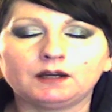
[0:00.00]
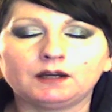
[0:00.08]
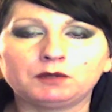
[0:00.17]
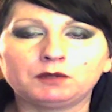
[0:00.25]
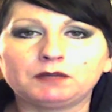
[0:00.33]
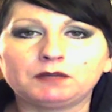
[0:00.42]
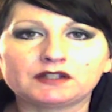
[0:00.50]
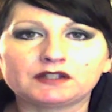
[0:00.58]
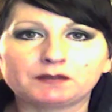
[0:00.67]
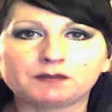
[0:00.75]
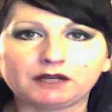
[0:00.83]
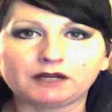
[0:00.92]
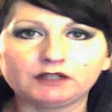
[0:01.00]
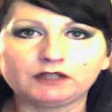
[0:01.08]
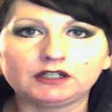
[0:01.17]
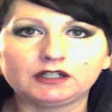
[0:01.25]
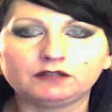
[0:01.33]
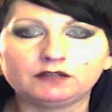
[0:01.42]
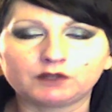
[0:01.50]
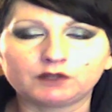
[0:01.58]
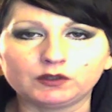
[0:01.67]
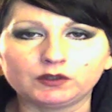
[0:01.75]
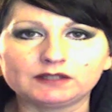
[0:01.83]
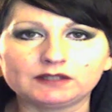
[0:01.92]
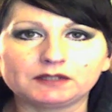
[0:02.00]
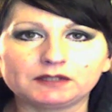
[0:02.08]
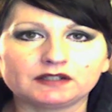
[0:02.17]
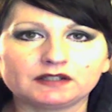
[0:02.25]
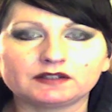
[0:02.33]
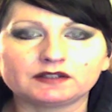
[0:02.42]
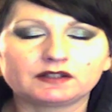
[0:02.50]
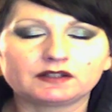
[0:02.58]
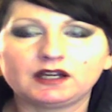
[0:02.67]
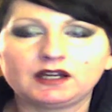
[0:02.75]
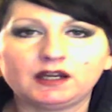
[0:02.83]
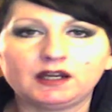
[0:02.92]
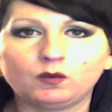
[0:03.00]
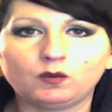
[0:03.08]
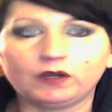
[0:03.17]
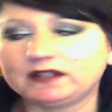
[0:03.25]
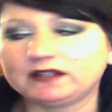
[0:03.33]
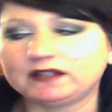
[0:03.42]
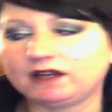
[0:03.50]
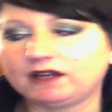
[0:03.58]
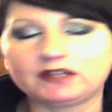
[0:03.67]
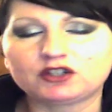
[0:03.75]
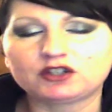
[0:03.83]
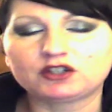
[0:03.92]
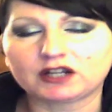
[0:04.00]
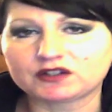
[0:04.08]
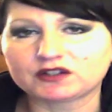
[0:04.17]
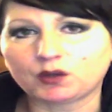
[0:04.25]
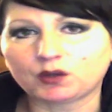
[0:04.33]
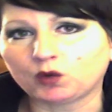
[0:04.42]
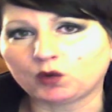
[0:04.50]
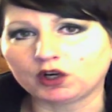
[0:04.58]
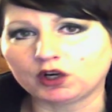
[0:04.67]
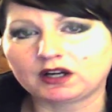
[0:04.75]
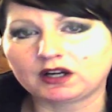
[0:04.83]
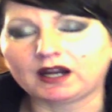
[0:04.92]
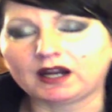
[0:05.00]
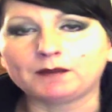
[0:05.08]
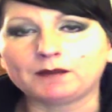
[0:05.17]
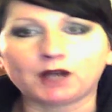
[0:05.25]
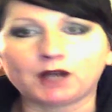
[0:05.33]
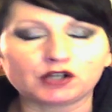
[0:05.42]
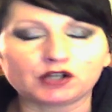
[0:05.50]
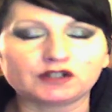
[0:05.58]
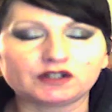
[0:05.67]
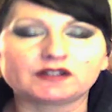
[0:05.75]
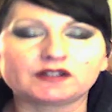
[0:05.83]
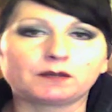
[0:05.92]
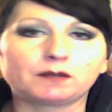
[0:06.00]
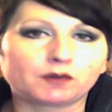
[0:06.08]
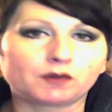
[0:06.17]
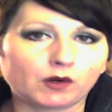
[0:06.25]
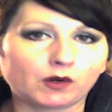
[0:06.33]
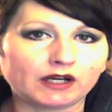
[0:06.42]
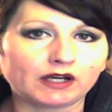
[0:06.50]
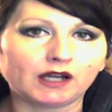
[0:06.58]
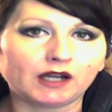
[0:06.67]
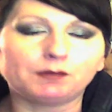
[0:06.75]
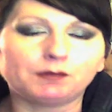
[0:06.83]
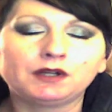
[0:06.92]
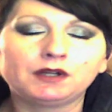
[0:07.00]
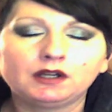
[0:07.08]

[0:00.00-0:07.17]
put me on some IV fluids, because if these shots don't work, I am nauseous, I'm throwing up.